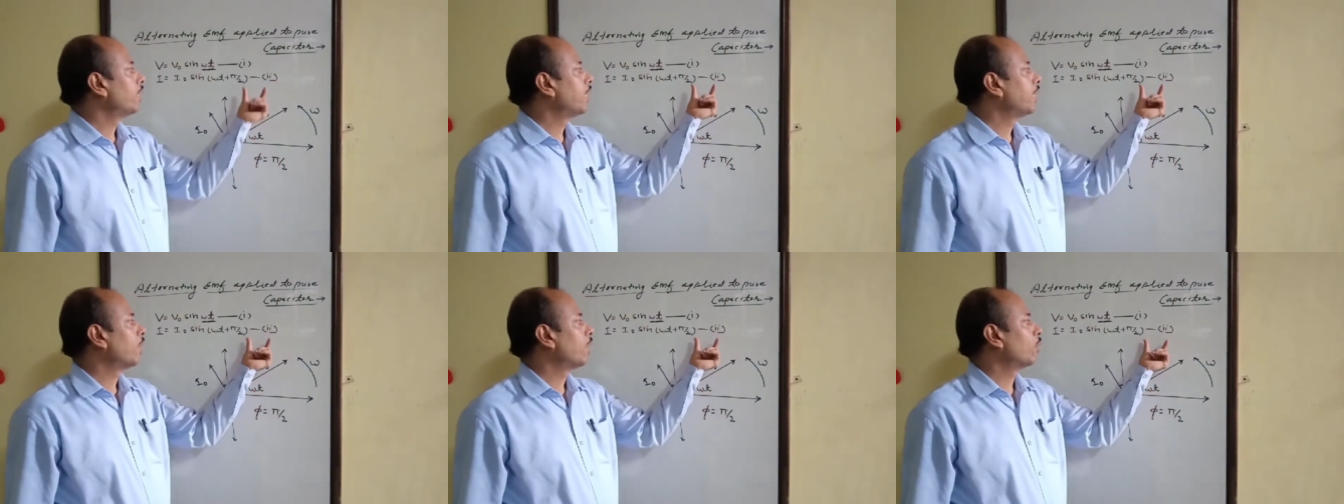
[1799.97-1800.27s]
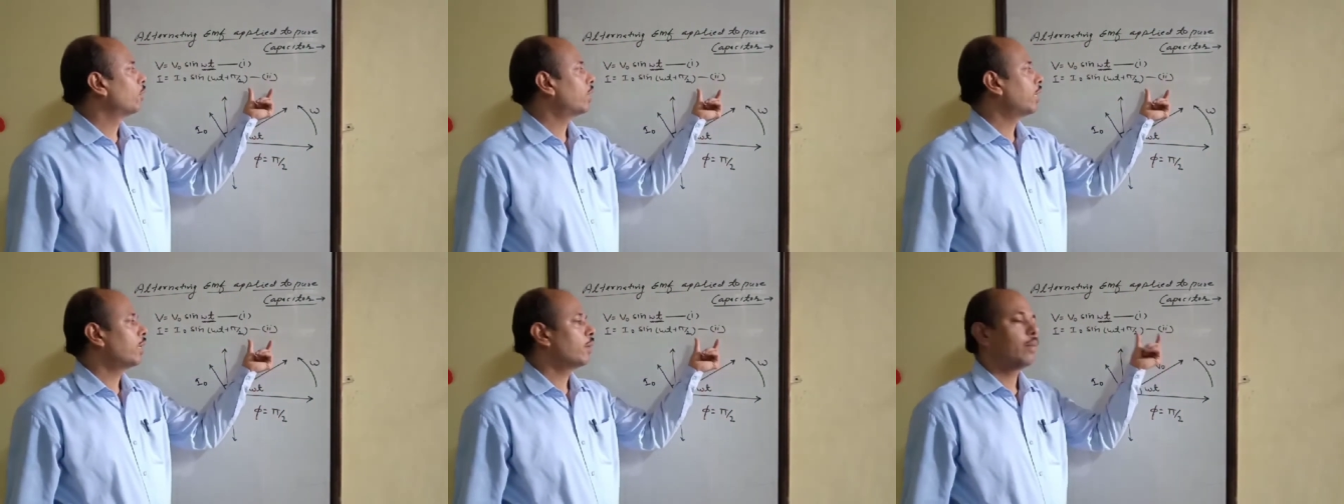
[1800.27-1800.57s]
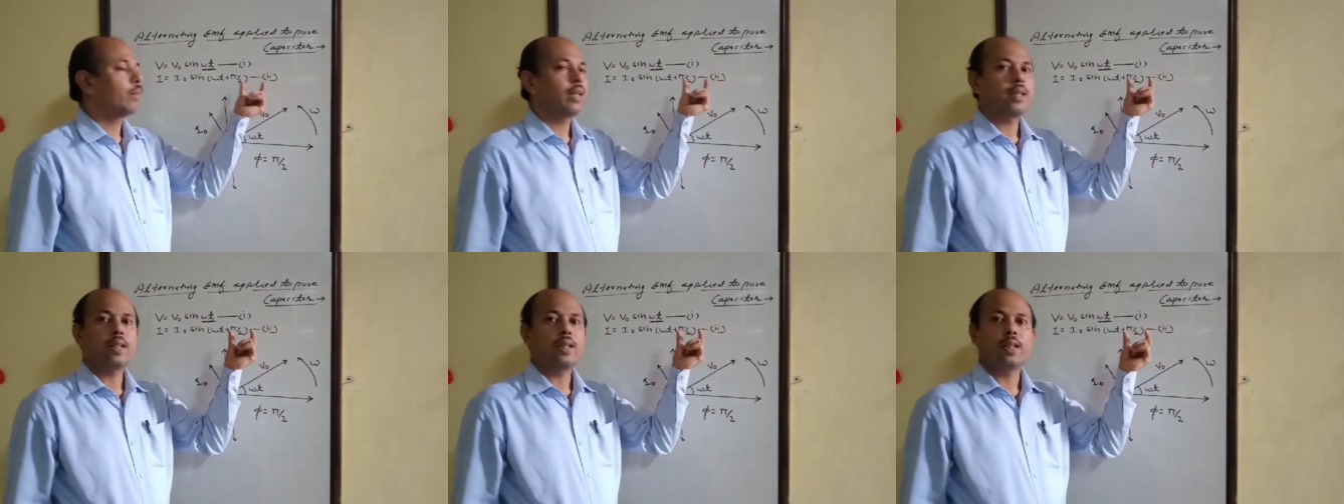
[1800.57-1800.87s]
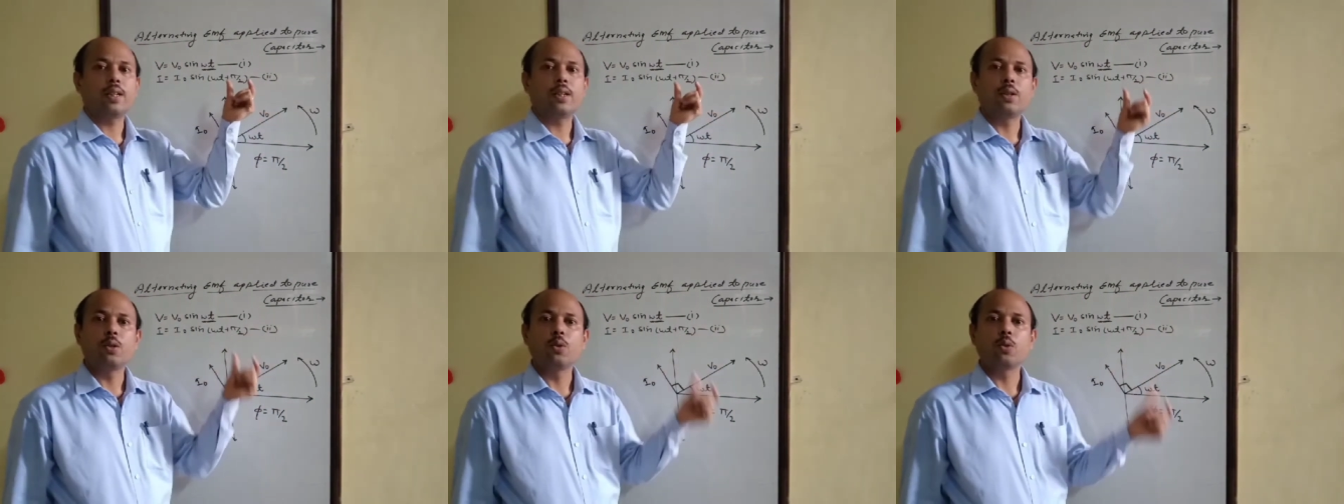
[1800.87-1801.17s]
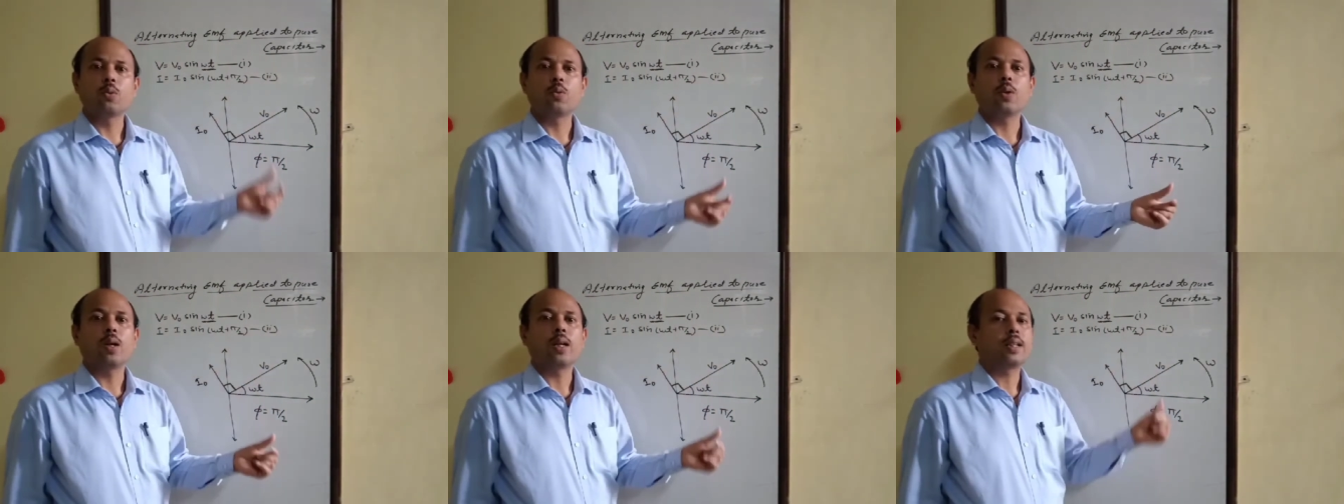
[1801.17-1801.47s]
be denoted by a
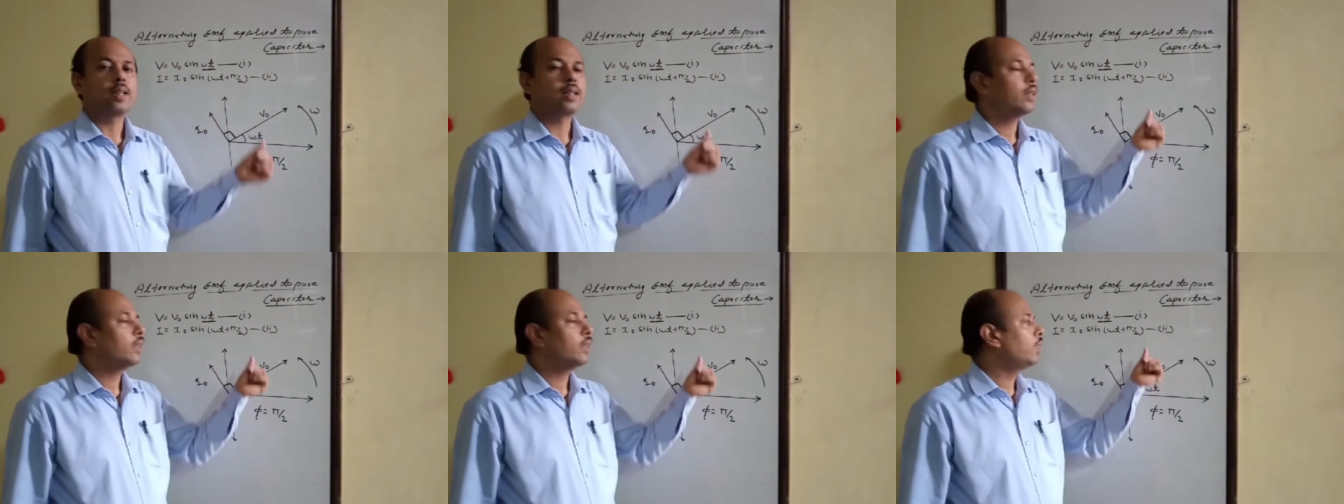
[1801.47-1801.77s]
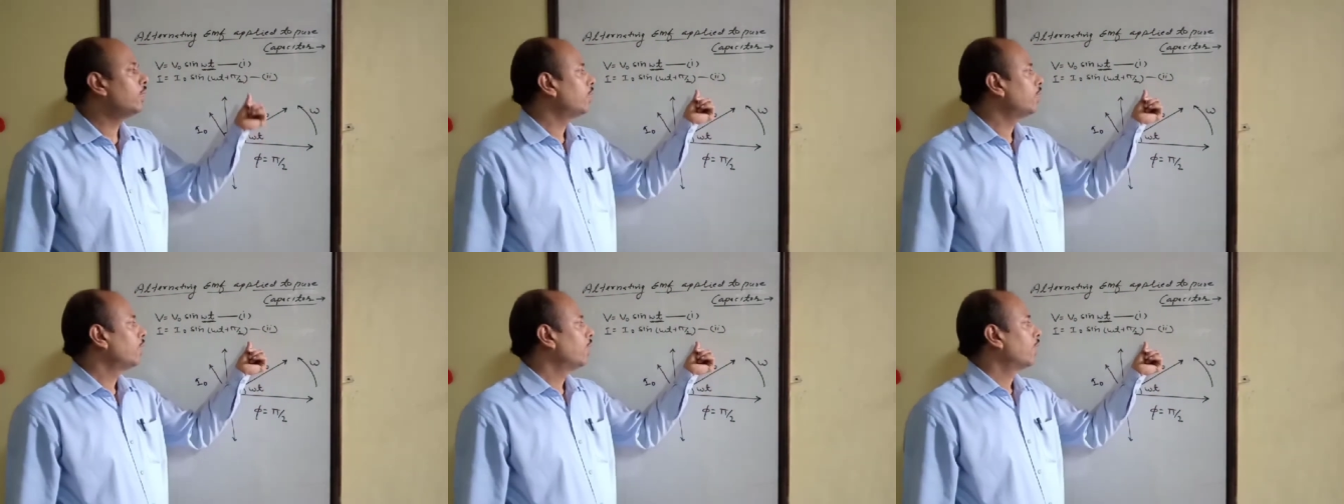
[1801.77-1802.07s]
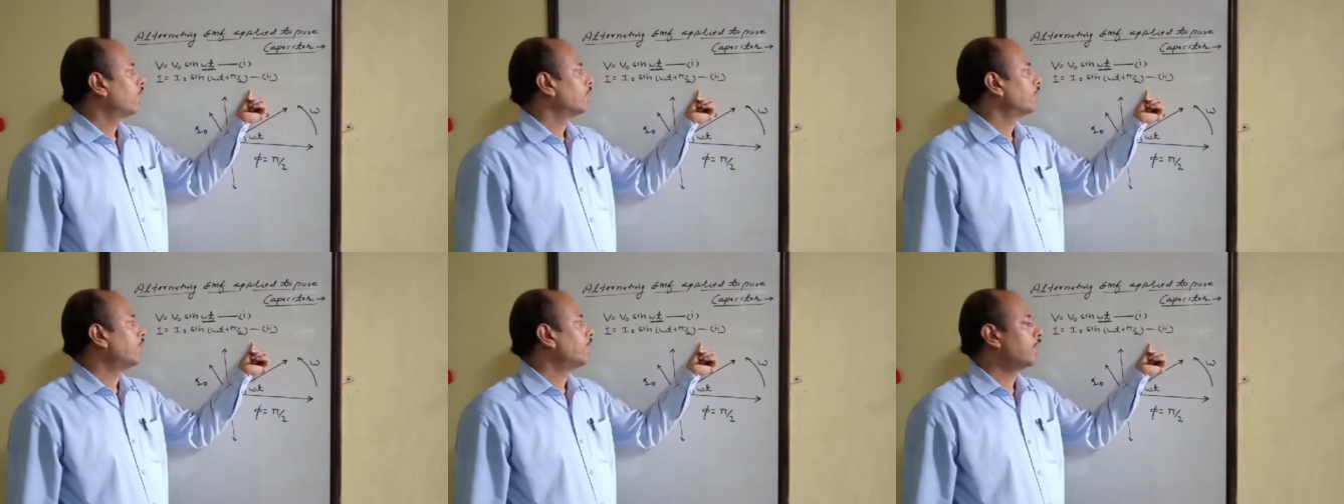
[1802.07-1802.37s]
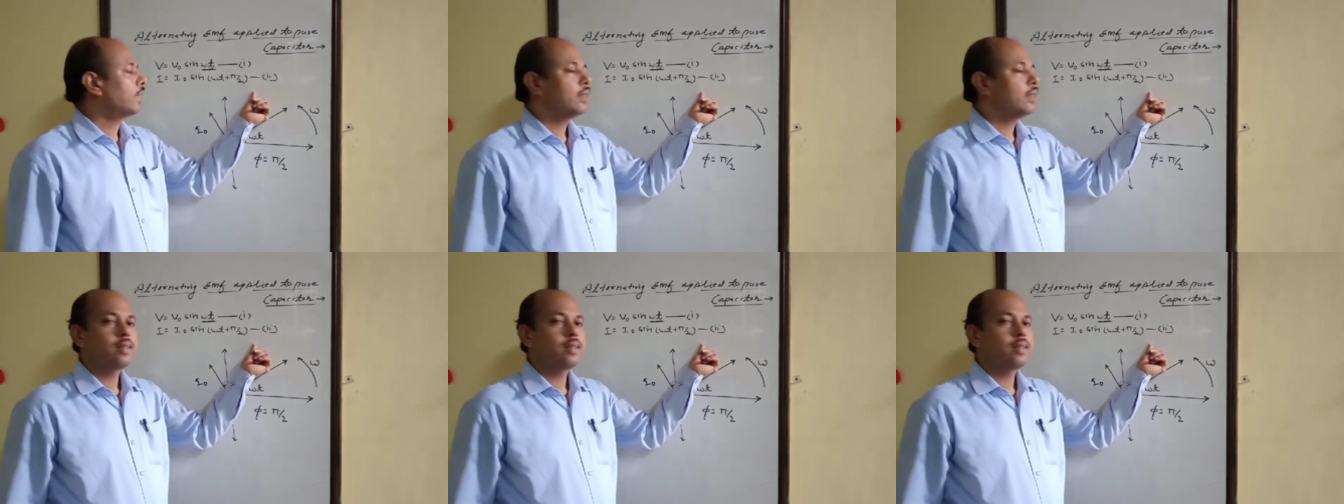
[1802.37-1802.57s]
new quantity,